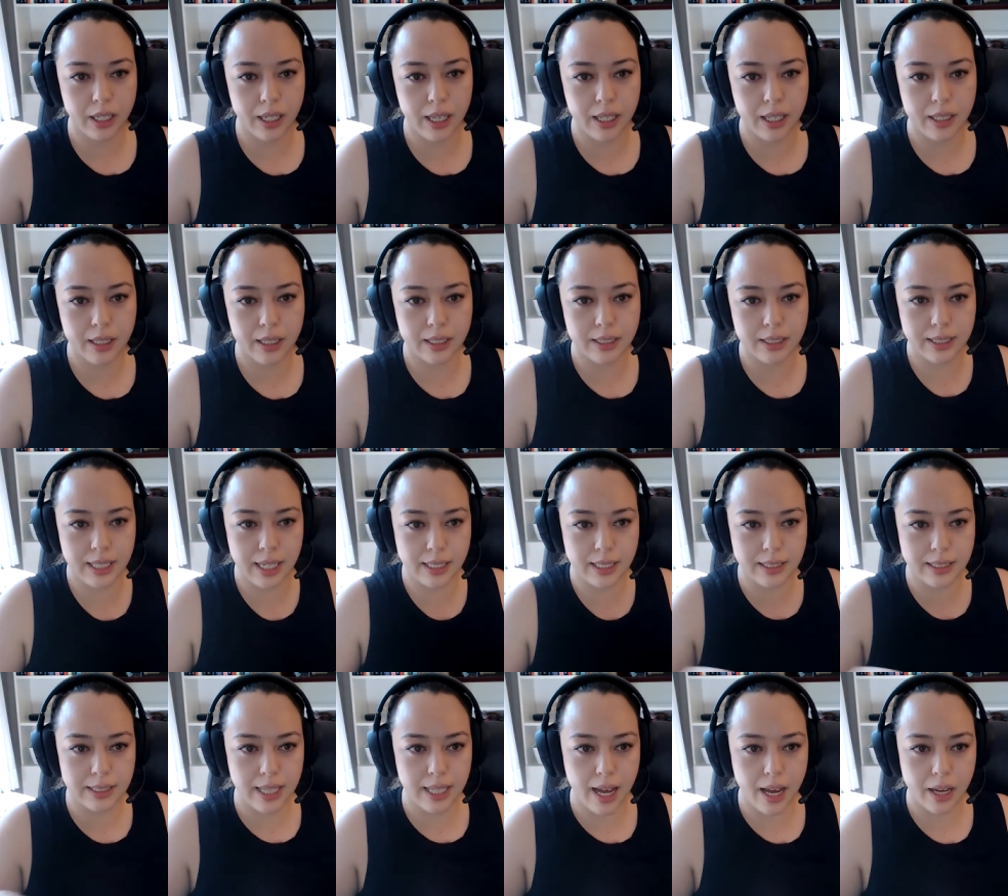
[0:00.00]
in the
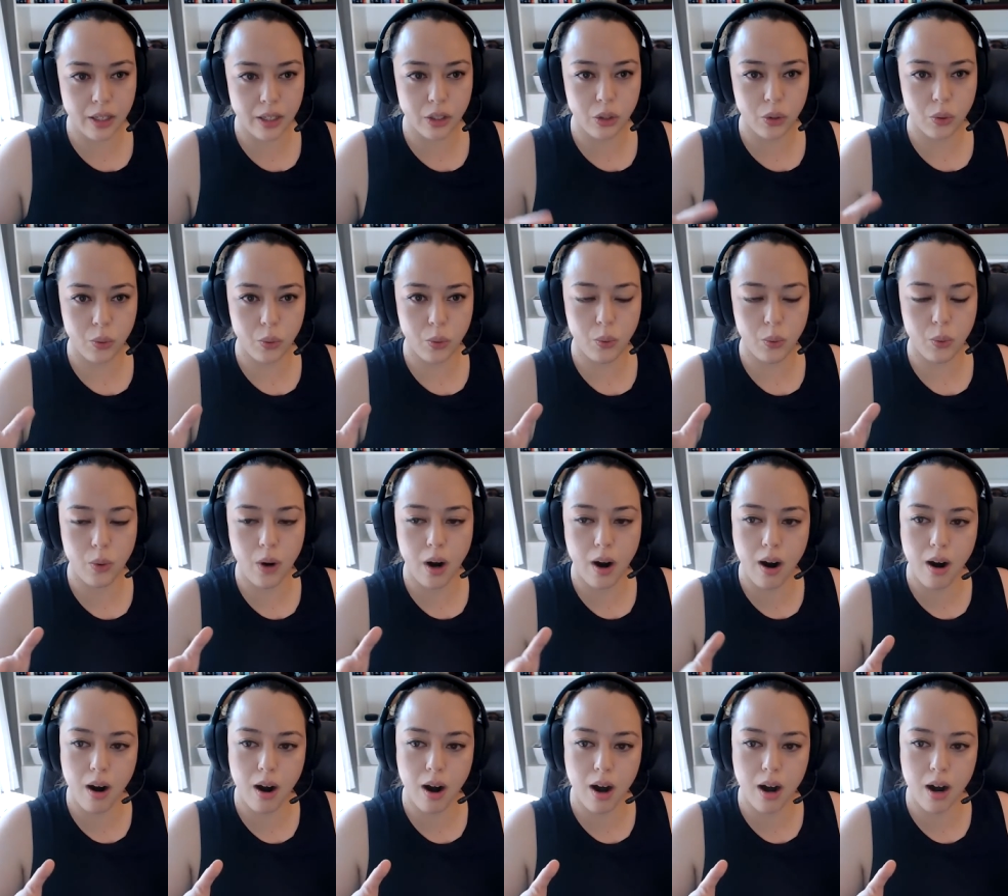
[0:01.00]
sense that you
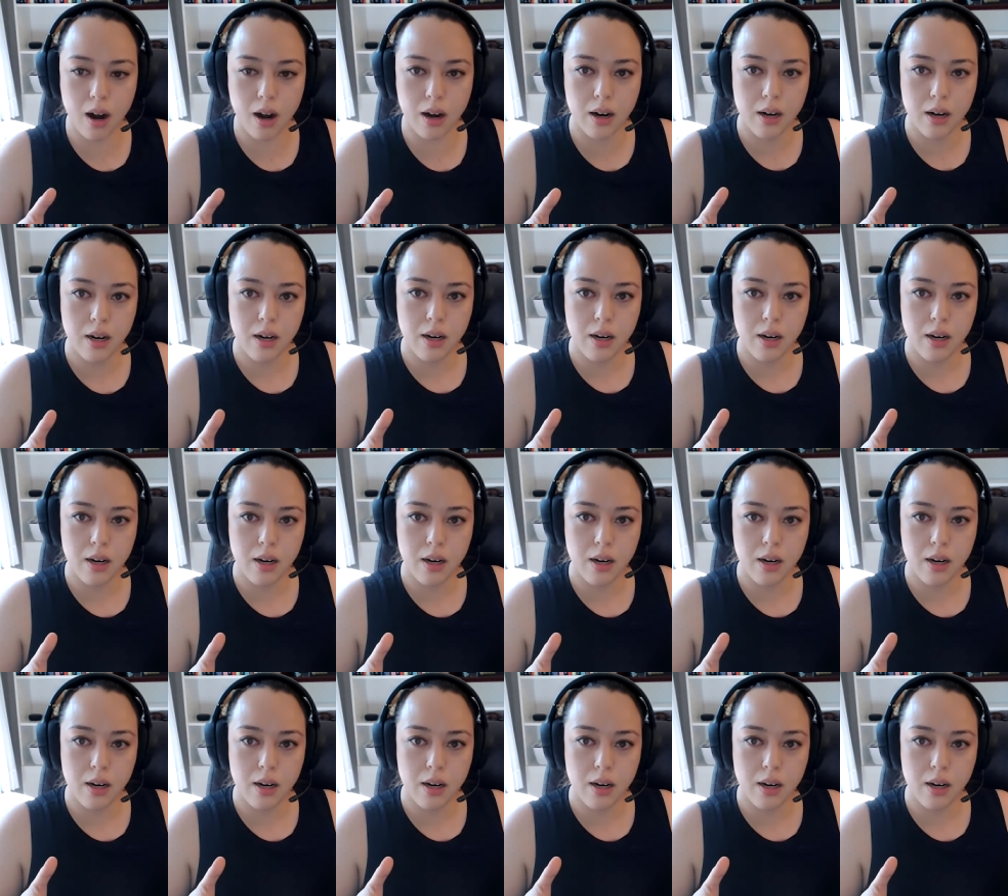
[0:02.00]
are